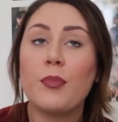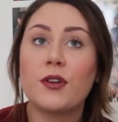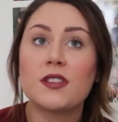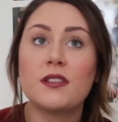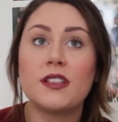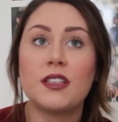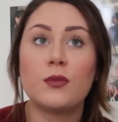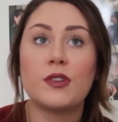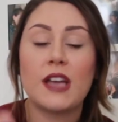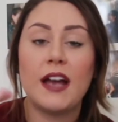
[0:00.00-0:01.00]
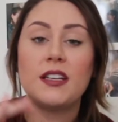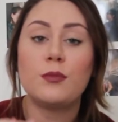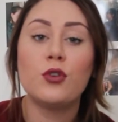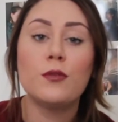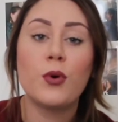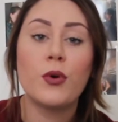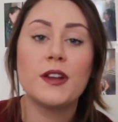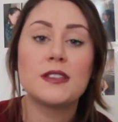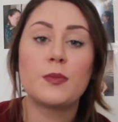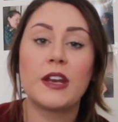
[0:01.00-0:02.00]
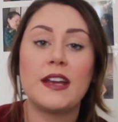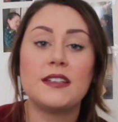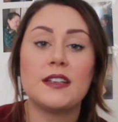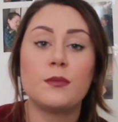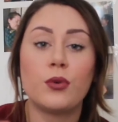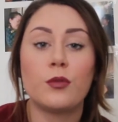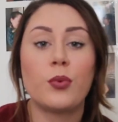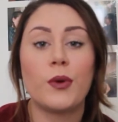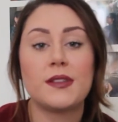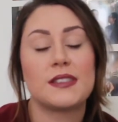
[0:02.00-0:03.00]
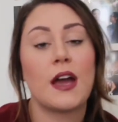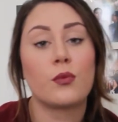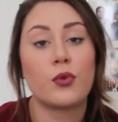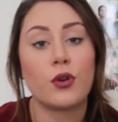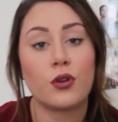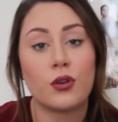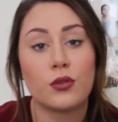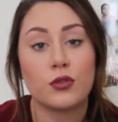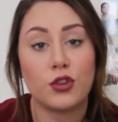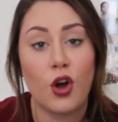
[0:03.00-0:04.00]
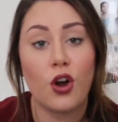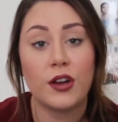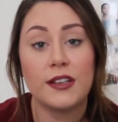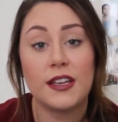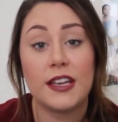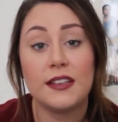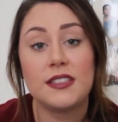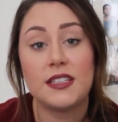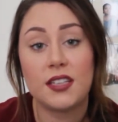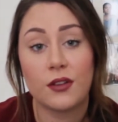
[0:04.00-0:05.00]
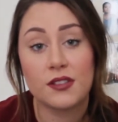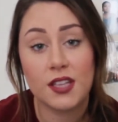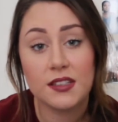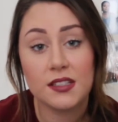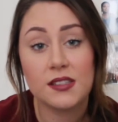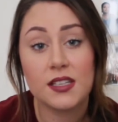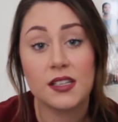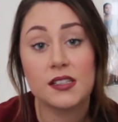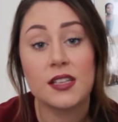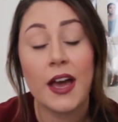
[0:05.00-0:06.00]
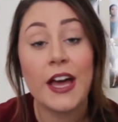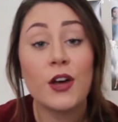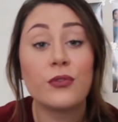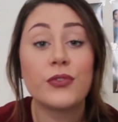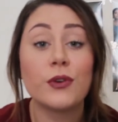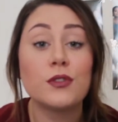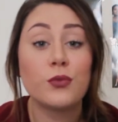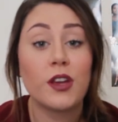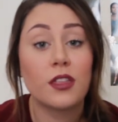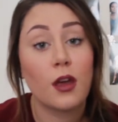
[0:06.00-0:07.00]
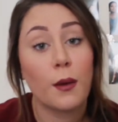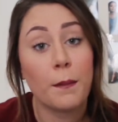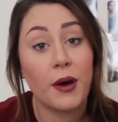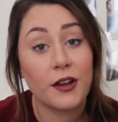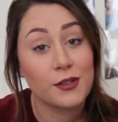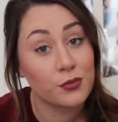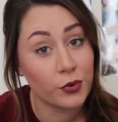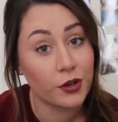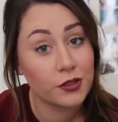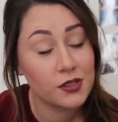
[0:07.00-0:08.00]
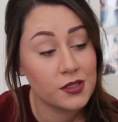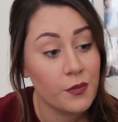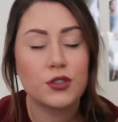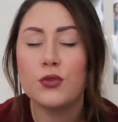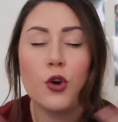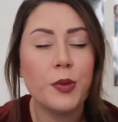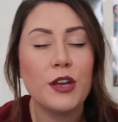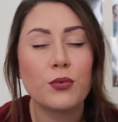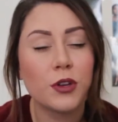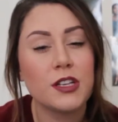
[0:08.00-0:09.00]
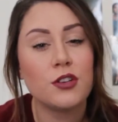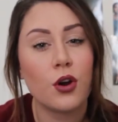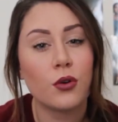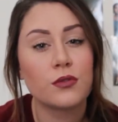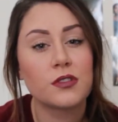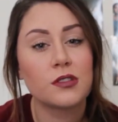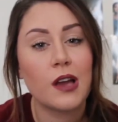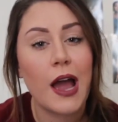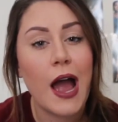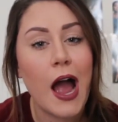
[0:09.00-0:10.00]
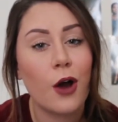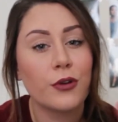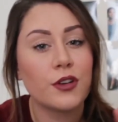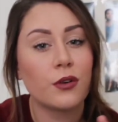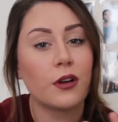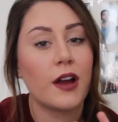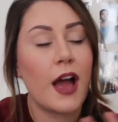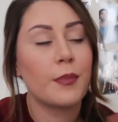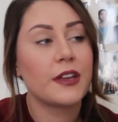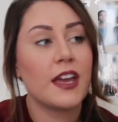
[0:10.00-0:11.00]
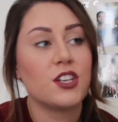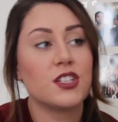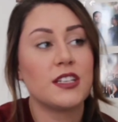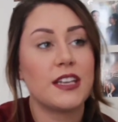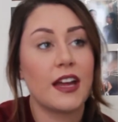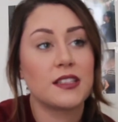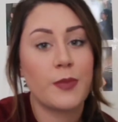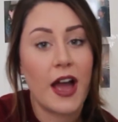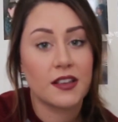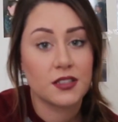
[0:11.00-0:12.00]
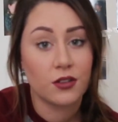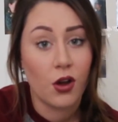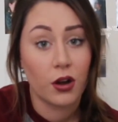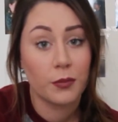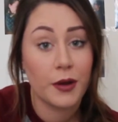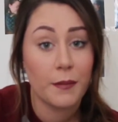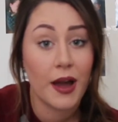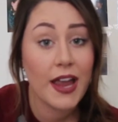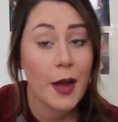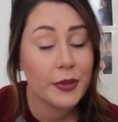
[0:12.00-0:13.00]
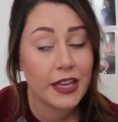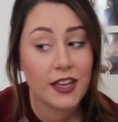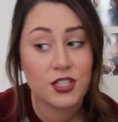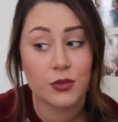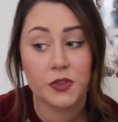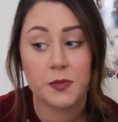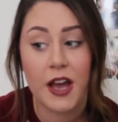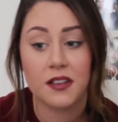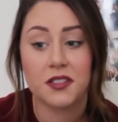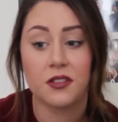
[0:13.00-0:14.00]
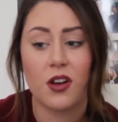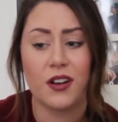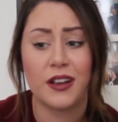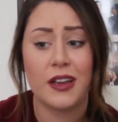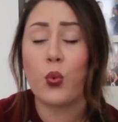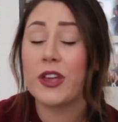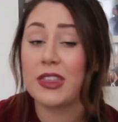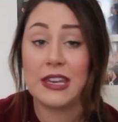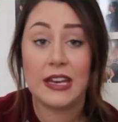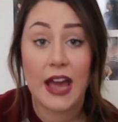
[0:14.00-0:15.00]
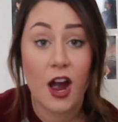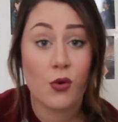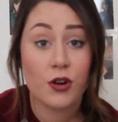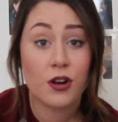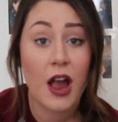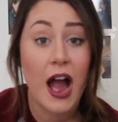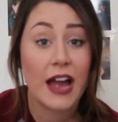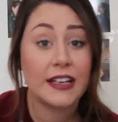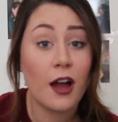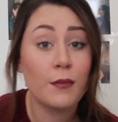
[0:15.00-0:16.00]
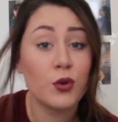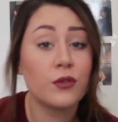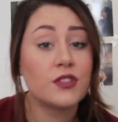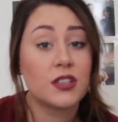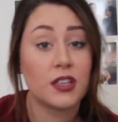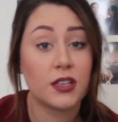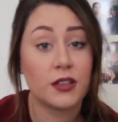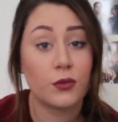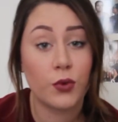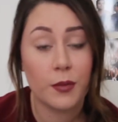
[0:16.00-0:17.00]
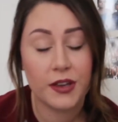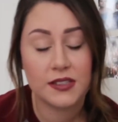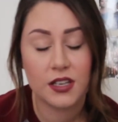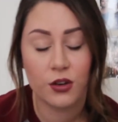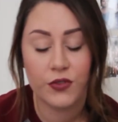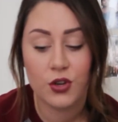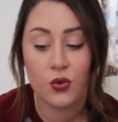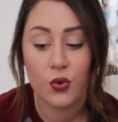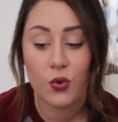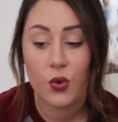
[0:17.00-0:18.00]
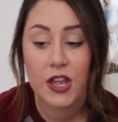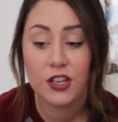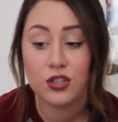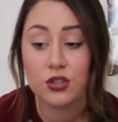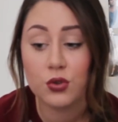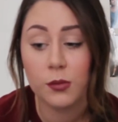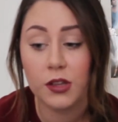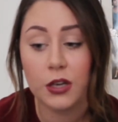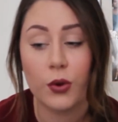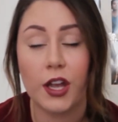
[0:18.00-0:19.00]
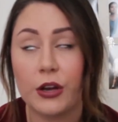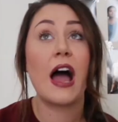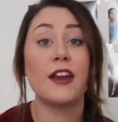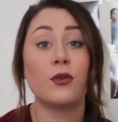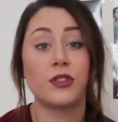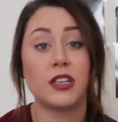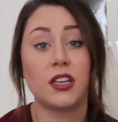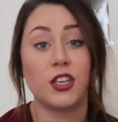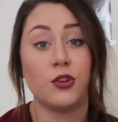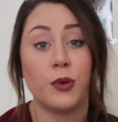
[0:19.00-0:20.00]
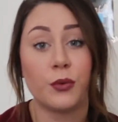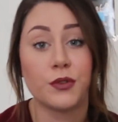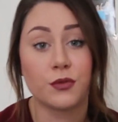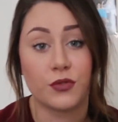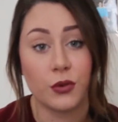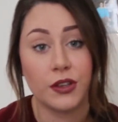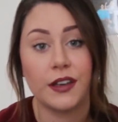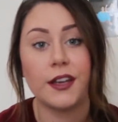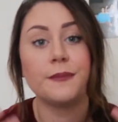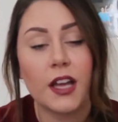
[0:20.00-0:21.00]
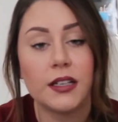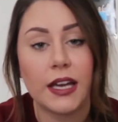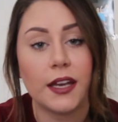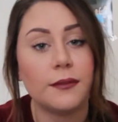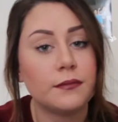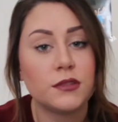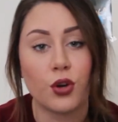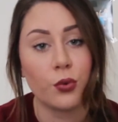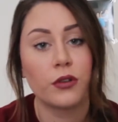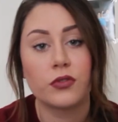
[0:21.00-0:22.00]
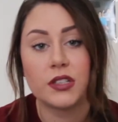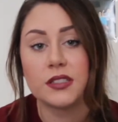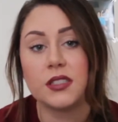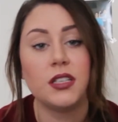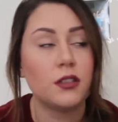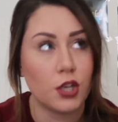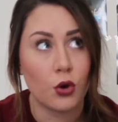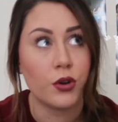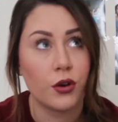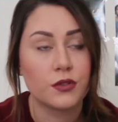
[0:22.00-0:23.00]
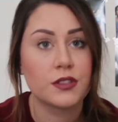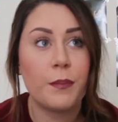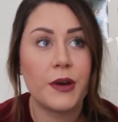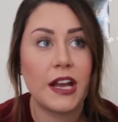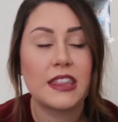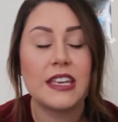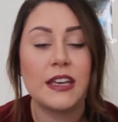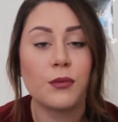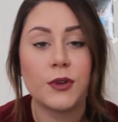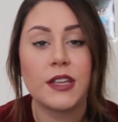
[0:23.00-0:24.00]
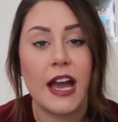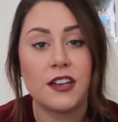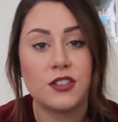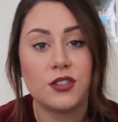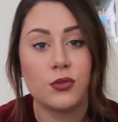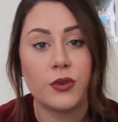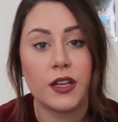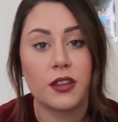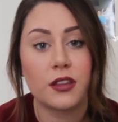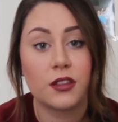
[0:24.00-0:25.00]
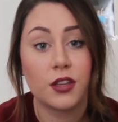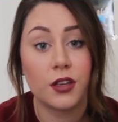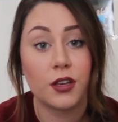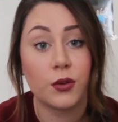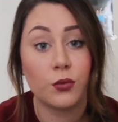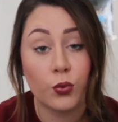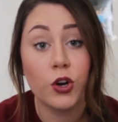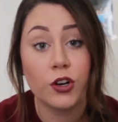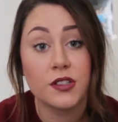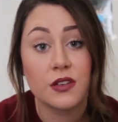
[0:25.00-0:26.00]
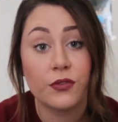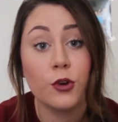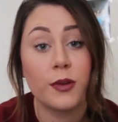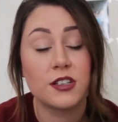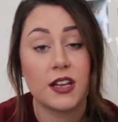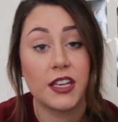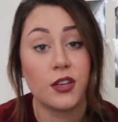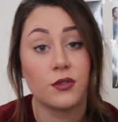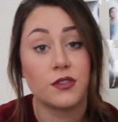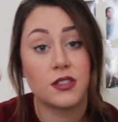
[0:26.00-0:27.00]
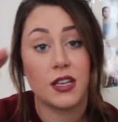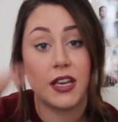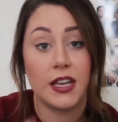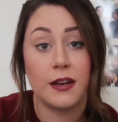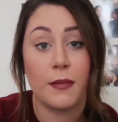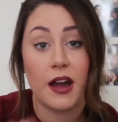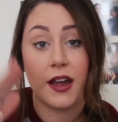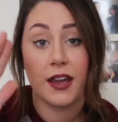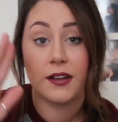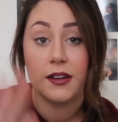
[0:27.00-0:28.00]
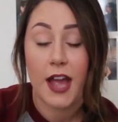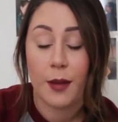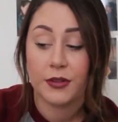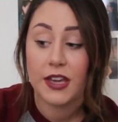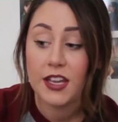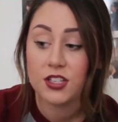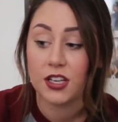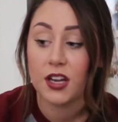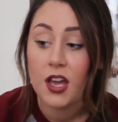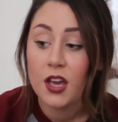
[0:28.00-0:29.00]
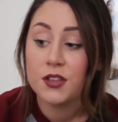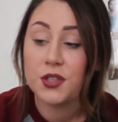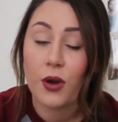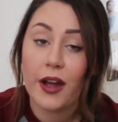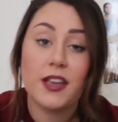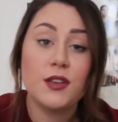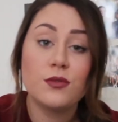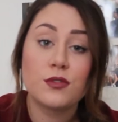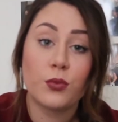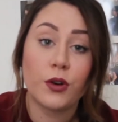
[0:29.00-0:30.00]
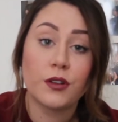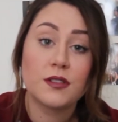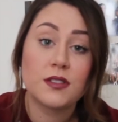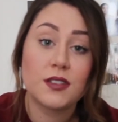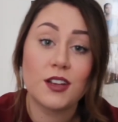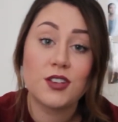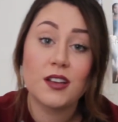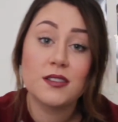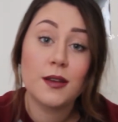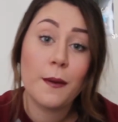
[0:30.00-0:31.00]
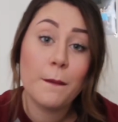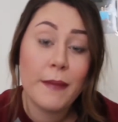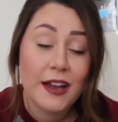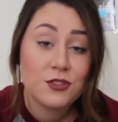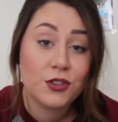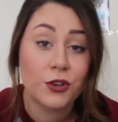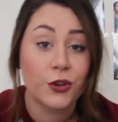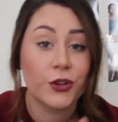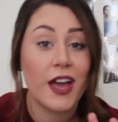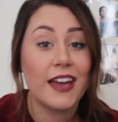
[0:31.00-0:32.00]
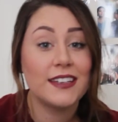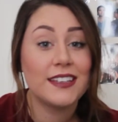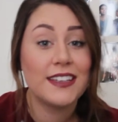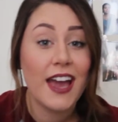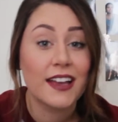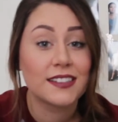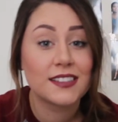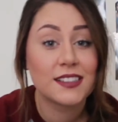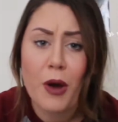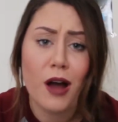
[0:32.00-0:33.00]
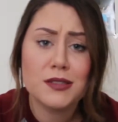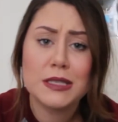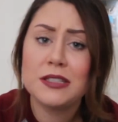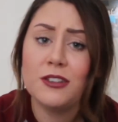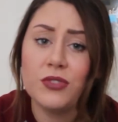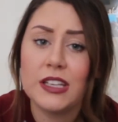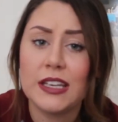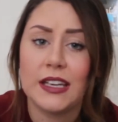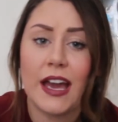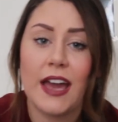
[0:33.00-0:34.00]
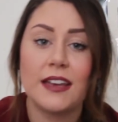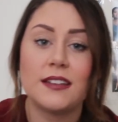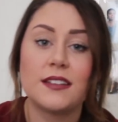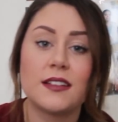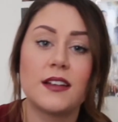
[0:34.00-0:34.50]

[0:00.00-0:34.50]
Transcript: personally did was I did bullet points, but I did bullet points that were long and detailed sentences filled with buzzwords. So nobody really knows how your application gets passed along, but my application was passed along within an hour. I got moved to the web-based interview extremely quick. I don't think a human was reviewing it. Again, don't work for Disney, no one knows. But I think it really had to do with the words and verbiage that I used in my application. So I used words such as magical and guess, positivity, and